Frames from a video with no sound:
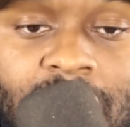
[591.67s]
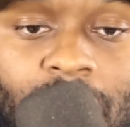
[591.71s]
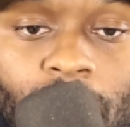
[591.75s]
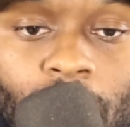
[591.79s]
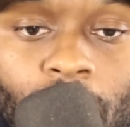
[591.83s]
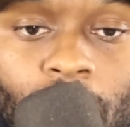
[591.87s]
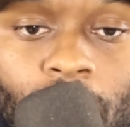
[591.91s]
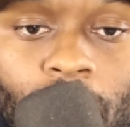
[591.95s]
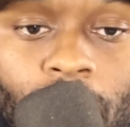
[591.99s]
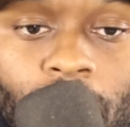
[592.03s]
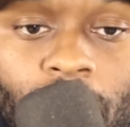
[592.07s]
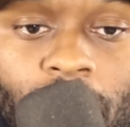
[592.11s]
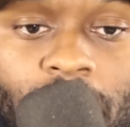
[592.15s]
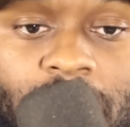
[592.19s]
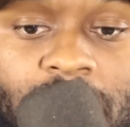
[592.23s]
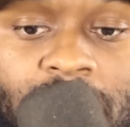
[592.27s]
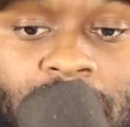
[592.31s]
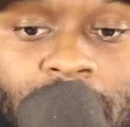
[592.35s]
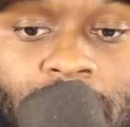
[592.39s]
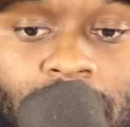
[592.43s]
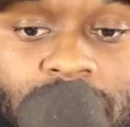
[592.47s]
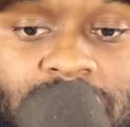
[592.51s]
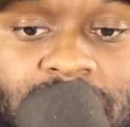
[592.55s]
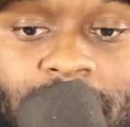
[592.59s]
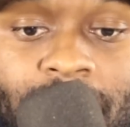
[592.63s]
or,
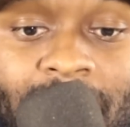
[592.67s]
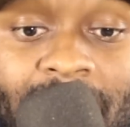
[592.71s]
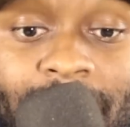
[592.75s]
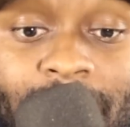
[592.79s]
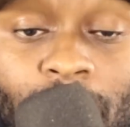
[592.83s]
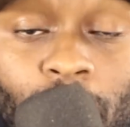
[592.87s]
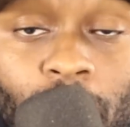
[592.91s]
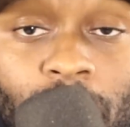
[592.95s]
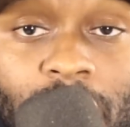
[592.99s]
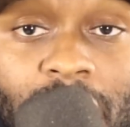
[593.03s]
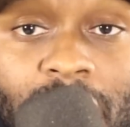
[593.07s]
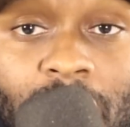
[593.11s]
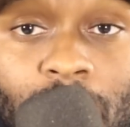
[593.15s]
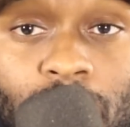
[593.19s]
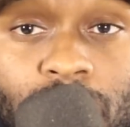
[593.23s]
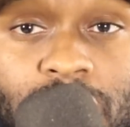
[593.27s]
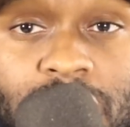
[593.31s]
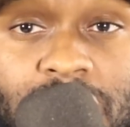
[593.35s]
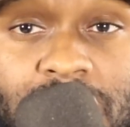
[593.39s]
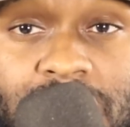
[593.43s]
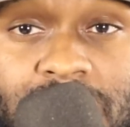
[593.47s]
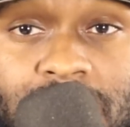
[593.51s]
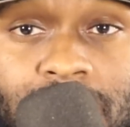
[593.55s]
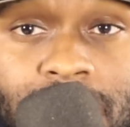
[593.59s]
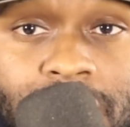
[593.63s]
to maybe want to go
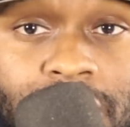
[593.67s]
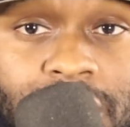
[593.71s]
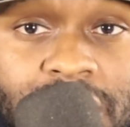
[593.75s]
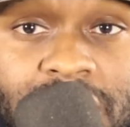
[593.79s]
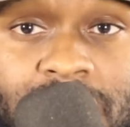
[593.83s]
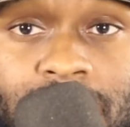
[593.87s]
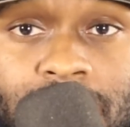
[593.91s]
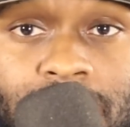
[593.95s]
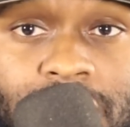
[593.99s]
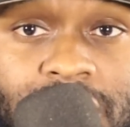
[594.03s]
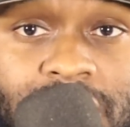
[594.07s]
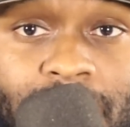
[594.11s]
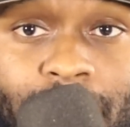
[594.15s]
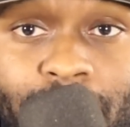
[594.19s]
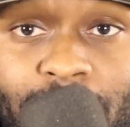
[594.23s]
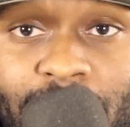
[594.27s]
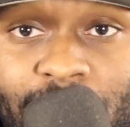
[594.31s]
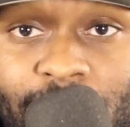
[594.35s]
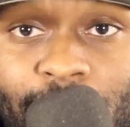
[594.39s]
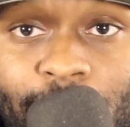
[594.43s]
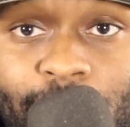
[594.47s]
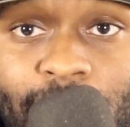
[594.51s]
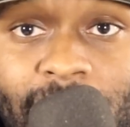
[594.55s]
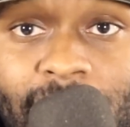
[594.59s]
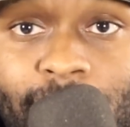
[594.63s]
to some
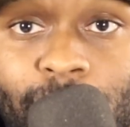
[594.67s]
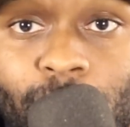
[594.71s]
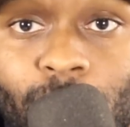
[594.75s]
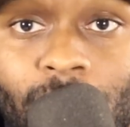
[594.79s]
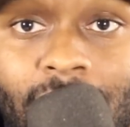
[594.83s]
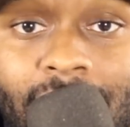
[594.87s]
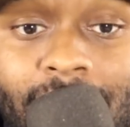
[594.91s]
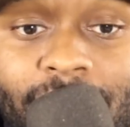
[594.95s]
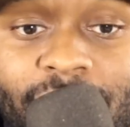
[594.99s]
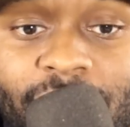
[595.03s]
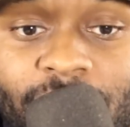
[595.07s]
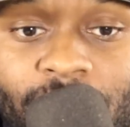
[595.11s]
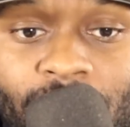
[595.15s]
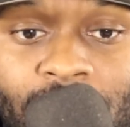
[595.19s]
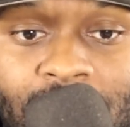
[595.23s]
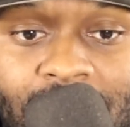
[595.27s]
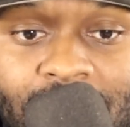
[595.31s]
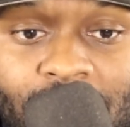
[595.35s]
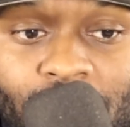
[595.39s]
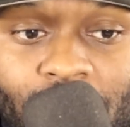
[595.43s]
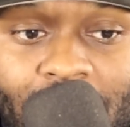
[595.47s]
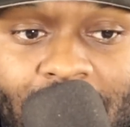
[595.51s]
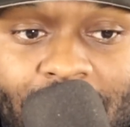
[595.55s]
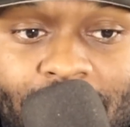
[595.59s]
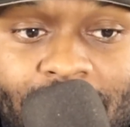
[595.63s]
bigger people up
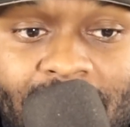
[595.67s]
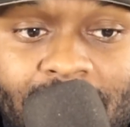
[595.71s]
front, right?